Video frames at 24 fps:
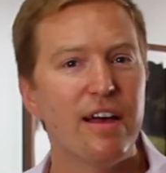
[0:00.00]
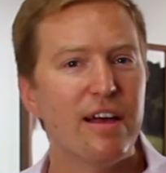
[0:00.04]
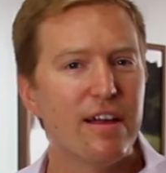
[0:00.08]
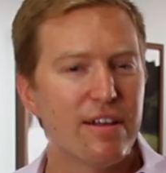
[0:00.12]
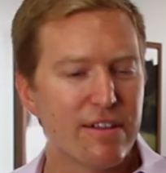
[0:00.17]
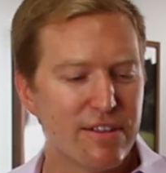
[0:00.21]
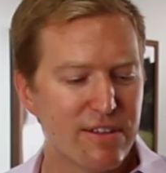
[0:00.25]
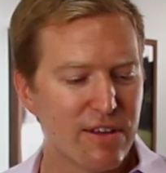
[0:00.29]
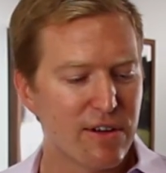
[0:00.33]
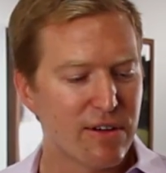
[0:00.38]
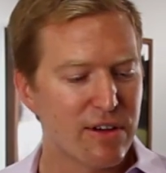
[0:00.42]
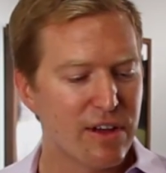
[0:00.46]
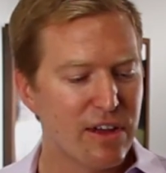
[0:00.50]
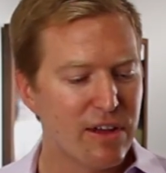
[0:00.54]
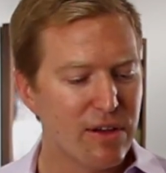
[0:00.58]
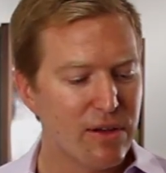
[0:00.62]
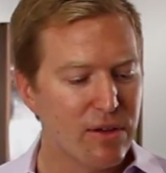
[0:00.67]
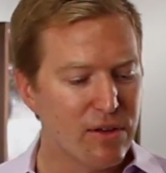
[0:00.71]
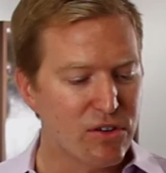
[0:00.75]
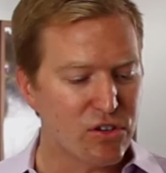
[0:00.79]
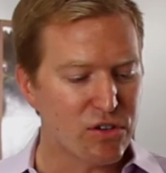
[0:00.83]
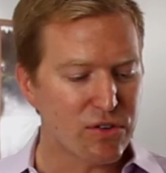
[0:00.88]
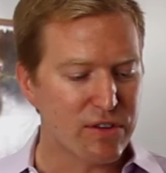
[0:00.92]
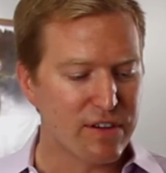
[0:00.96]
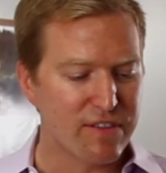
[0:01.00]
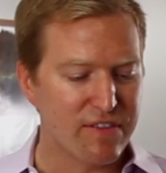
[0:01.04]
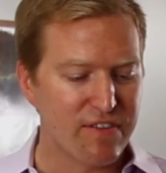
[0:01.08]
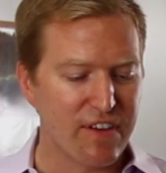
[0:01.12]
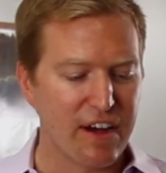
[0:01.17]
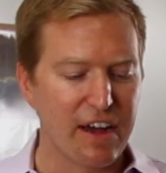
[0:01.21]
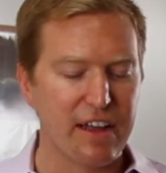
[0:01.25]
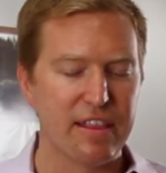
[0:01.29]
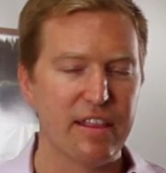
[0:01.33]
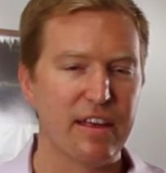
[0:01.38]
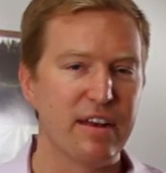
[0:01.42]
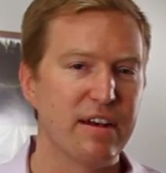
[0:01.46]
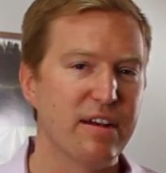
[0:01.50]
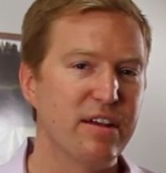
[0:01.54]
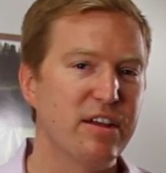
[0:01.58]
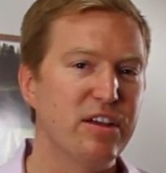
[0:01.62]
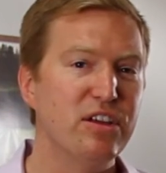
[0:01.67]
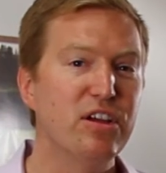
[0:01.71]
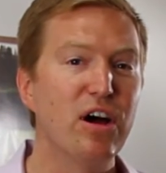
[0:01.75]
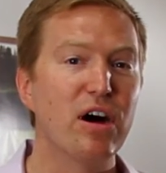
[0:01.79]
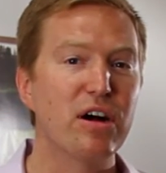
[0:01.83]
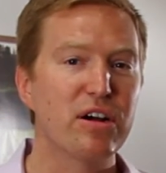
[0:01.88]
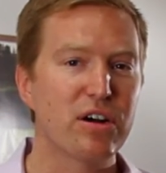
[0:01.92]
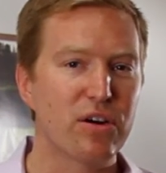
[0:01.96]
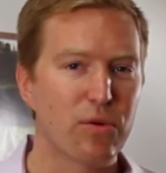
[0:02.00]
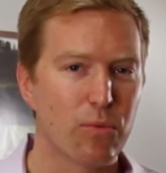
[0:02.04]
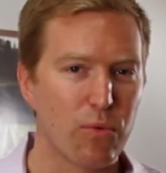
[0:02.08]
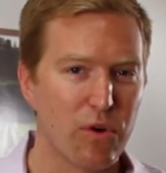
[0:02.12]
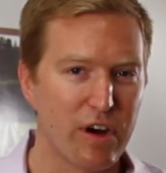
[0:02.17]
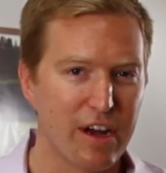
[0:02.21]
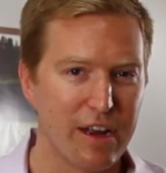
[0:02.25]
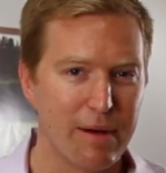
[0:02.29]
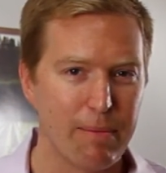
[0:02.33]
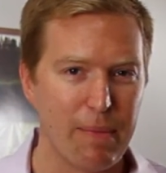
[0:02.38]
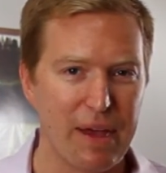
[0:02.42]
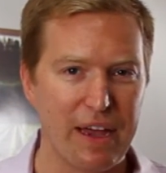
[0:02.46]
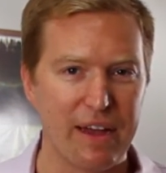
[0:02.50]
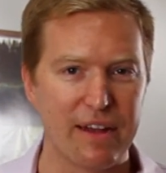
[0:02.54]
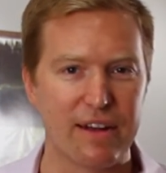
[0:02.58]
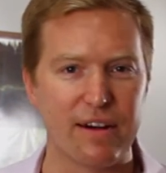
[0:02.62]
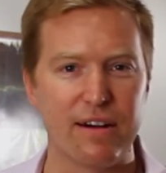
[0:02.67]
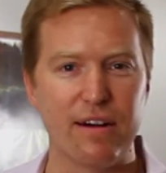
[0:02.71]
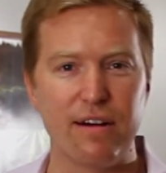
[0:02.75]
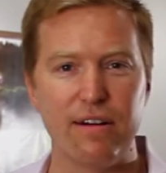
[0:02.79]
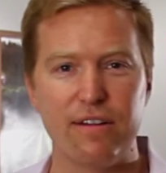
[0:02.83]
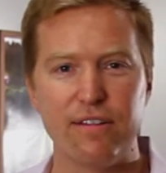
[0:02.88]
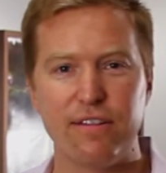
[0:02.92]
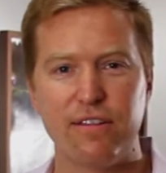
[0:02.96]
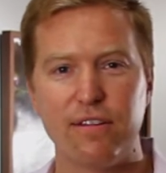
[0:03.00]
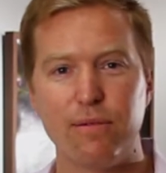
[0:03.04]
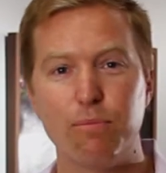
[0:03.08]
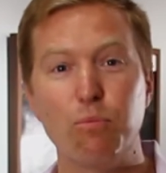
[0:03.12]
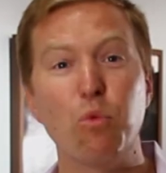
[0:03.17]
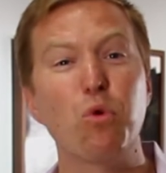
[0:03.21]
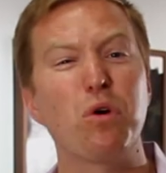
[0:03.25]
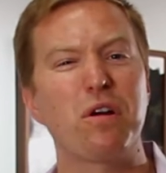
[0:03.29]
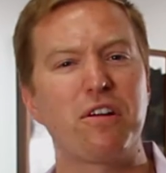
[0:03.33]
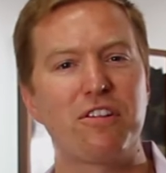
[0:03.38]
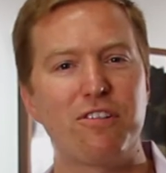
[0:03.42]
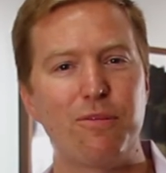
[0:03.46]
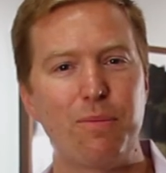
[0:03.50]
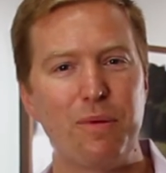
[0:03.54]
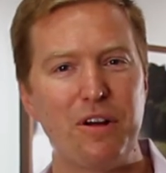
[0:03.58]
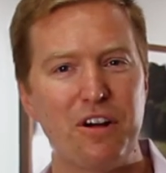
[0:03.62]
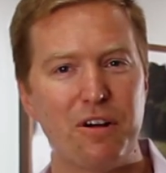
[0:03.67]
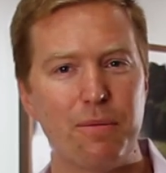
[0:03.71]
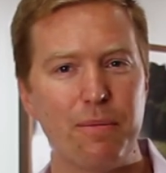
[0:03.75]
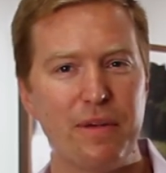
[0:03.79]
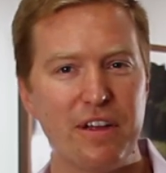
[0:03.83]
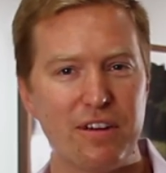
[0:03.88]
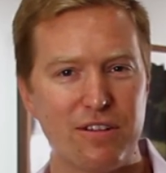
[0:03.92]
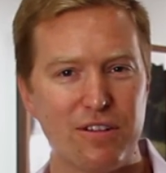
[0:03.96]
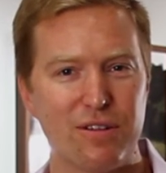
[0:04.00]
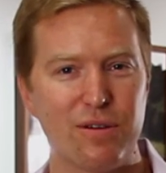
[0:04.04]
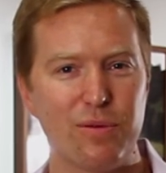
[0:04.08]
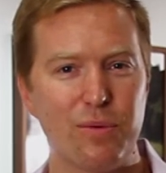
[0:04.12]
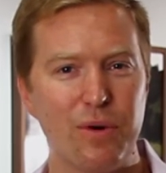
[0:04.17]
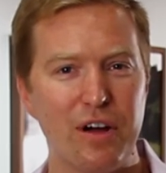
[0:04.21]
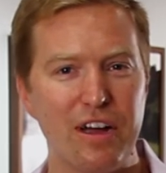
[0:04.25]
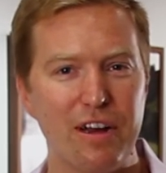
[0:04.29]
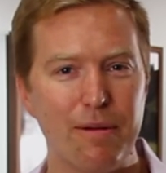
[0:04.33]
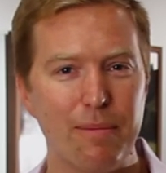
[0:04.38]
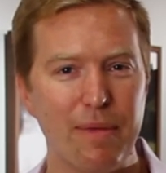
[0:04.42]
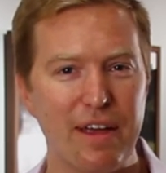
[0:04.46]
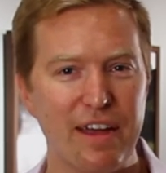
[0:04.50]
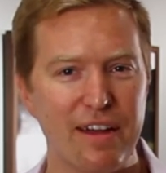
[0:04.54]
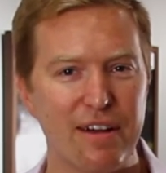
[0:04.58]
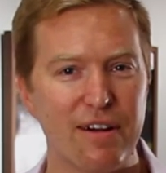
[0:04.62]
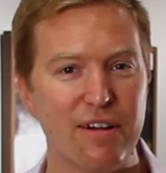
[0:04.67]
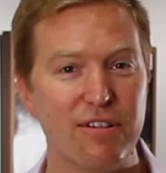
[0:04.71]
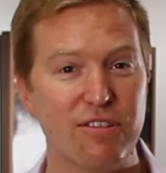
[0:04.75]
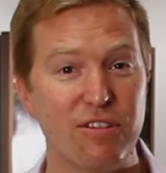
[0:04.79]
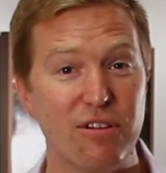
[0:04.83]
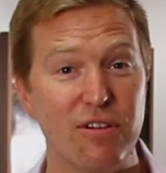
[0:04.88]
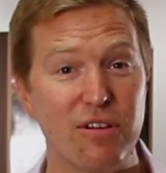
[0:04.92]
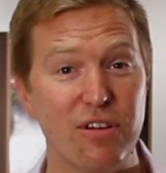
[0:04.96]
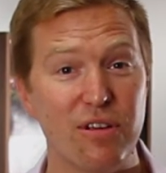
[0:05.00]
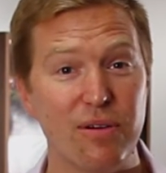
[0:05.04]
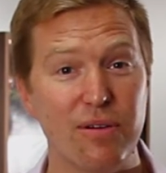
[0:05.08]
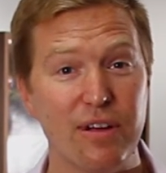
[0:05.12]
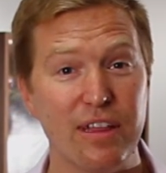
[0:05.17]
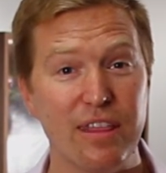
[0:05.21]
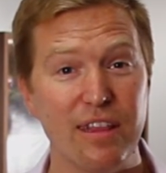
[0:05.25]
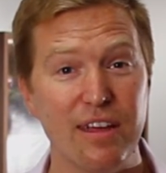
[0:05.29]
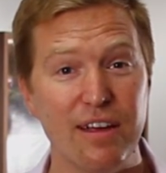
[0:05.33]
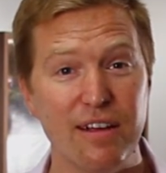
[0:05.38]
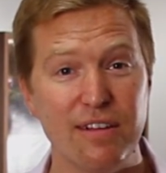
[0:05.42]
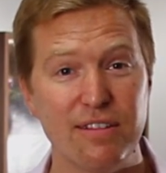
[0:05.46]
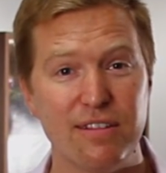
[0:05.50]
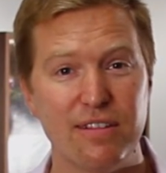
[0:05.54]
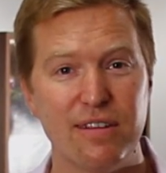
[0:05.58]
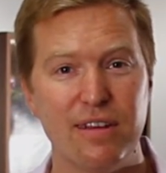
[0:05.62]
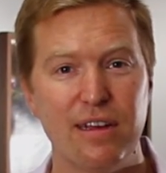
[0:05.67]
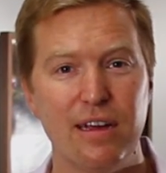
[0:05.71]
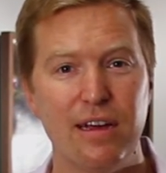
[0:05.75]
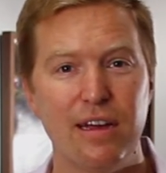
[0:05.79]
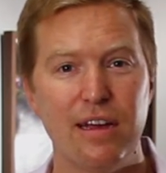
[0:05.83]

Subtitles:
So you usually find that younger winemakers, more experimental winemakers are doing this.